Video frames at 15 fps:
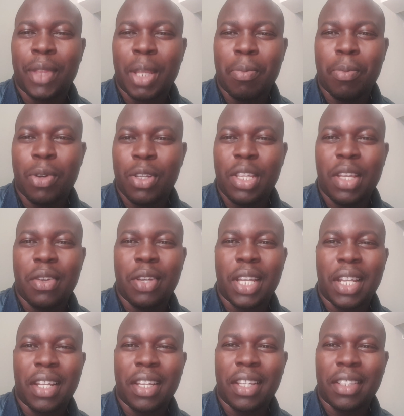Umoja, you
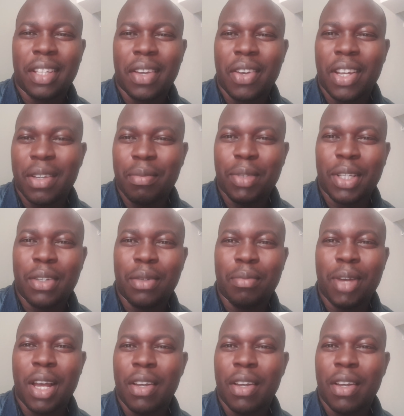can get a one bedroom